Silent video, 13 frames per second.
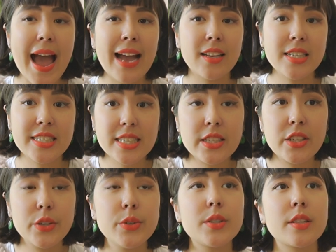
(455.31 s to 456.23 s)
And I
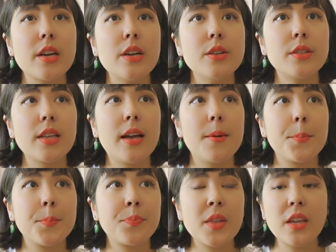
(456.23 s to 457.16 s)
did use those,
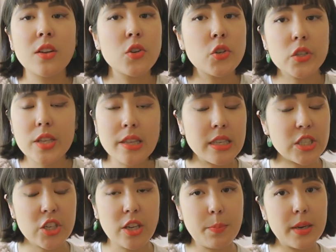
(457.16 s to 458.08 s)
you know, just like the
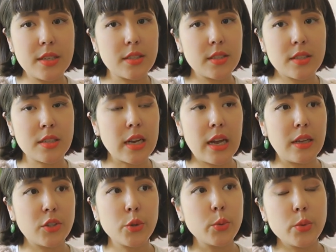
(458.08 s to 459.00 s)
cheapest
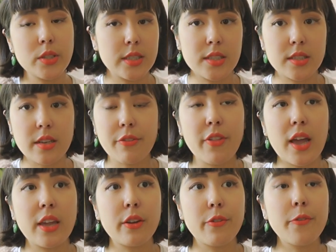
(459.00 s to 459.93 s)
tools and stuff that
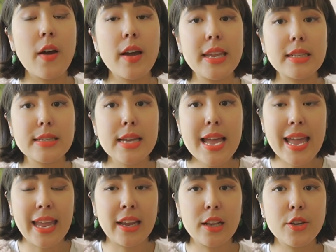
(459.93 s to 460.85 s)
I could find,
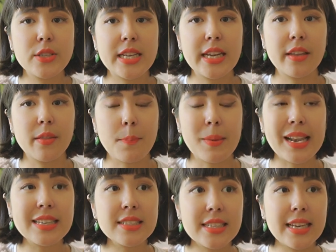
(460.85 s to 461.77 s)
including the
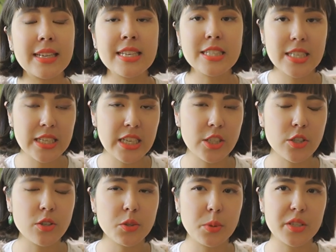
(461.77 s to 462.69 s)
plastic knitting
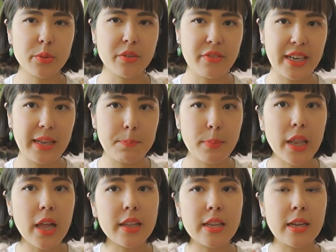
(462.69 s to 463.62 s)
needles, which were really
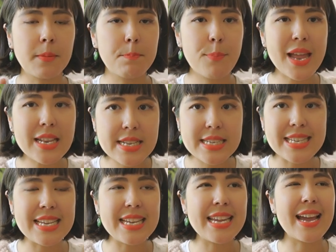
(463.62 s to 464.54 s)
blunt and
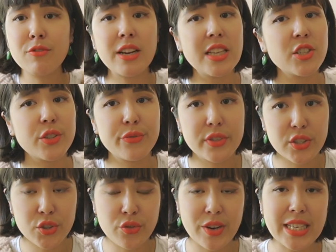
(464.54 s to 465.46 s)
bendy and really just
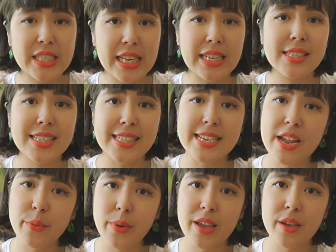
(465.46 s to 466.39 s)
frustrating to
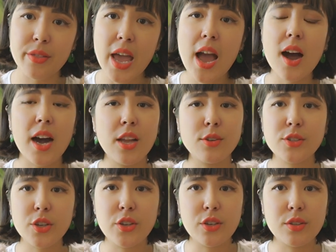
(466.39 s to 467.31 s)
knit with. I
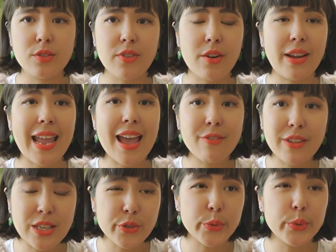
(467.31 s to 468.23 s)
also used very
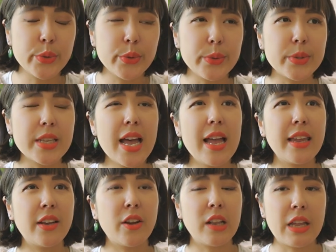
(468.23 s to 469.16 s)
heavy tools,
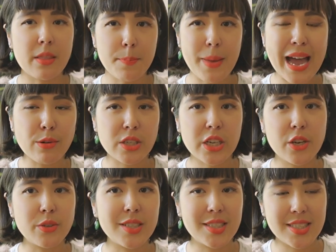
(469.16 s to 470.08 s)
you know, like the powder
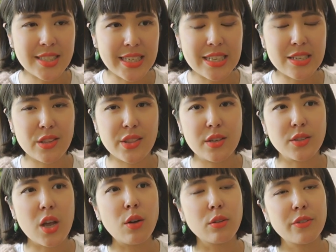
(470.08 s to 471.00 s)
coated steel,
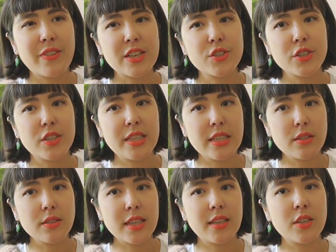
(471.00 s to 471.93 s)
those old-fashioned
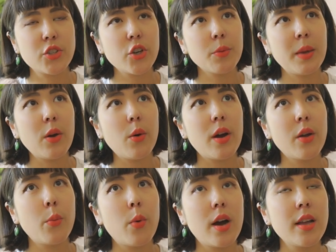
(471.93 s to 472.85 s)
needles, and it took me quite
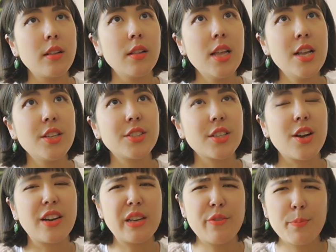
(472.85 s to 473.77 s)
a while to
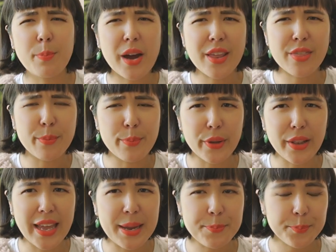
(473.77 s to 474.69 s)
kind of bite the
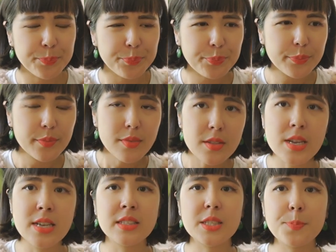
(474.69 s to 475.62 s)
bullet
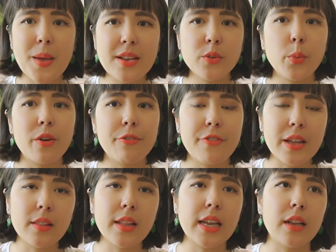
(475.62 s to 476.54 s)
and spend what
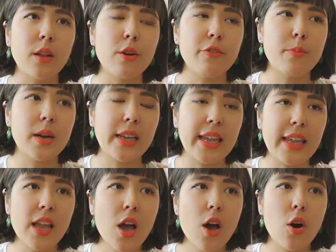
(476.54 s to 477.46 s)
felt like a lot of
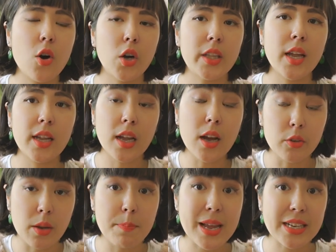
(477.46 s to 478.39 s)
money on
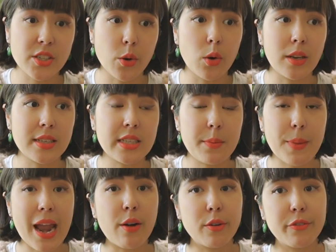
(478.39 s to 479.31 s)
a better quality
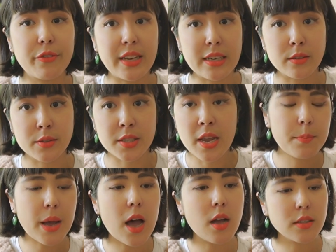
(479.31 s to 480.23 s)
pair of needles.
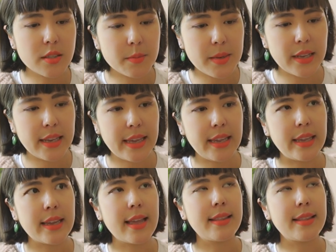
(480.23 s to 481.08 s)
But ultimately,